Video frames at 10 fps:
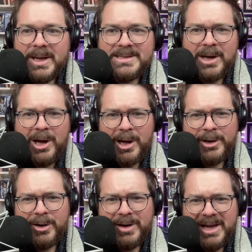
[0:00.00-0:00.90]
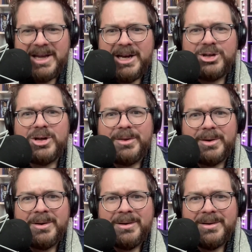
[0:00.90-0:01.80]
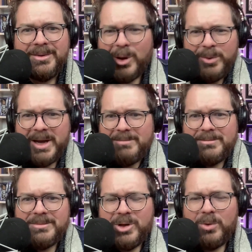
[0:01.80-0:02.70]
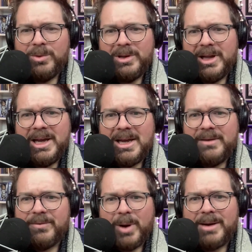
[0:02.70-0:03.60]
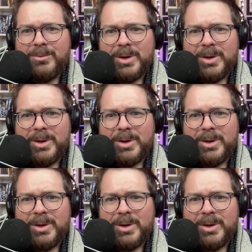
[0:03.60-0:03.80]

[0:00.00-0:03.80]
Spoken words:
is honored in each other, though they don't leave, right,